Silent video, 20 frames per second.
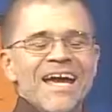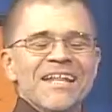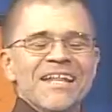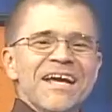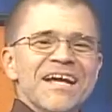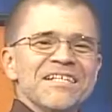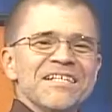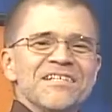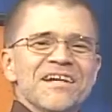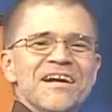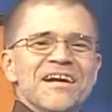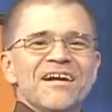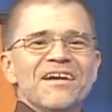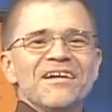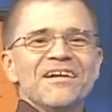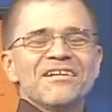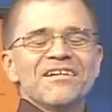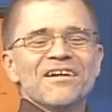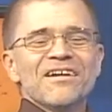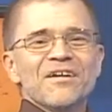And that's
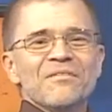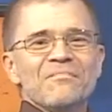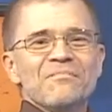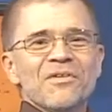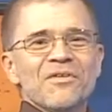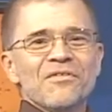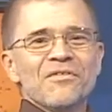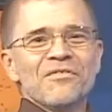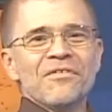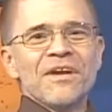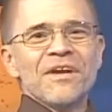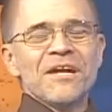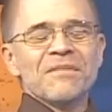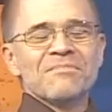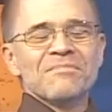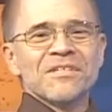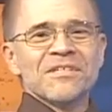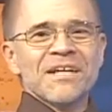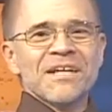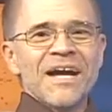our
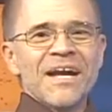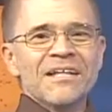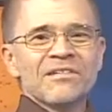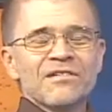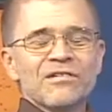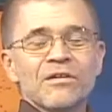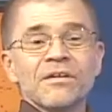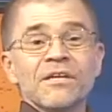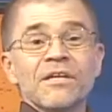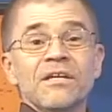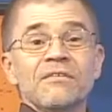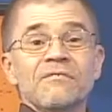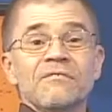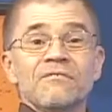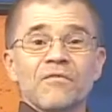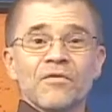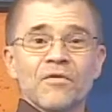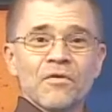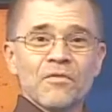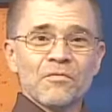program tonight, Looking
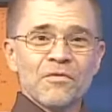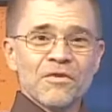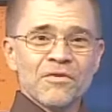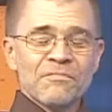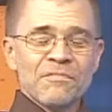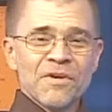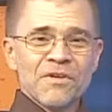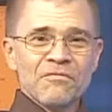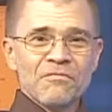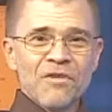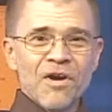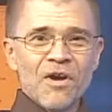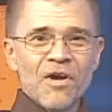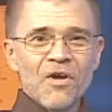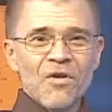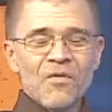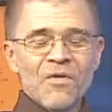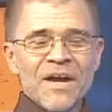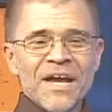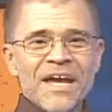Forward
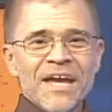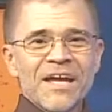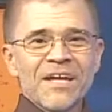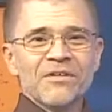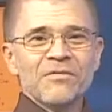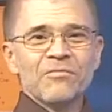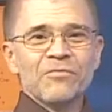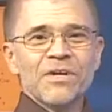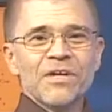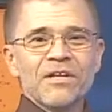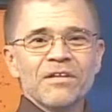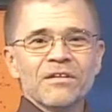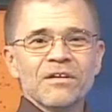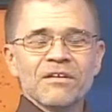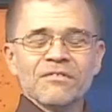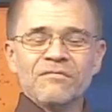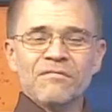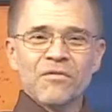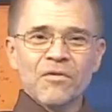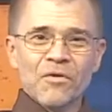Monroe, and we
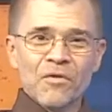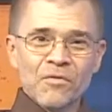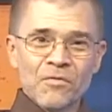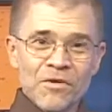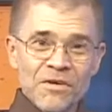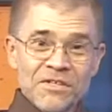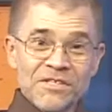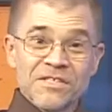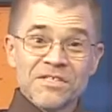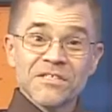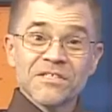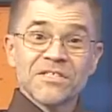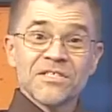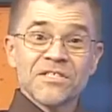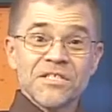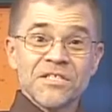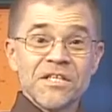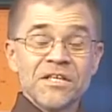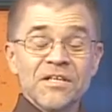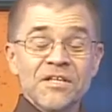look forward to
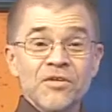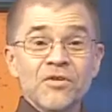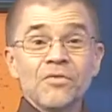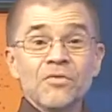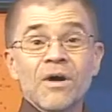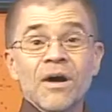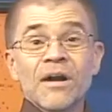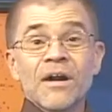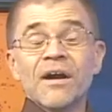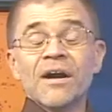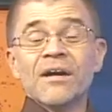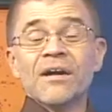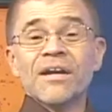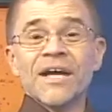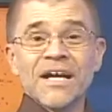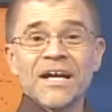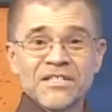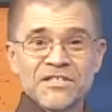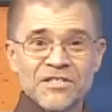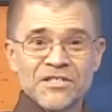seeing you on our
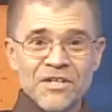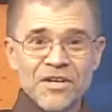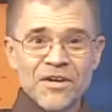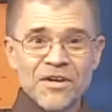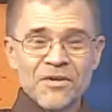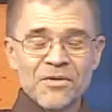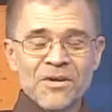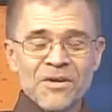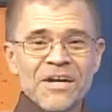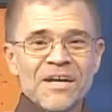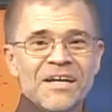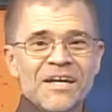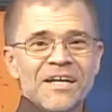next show.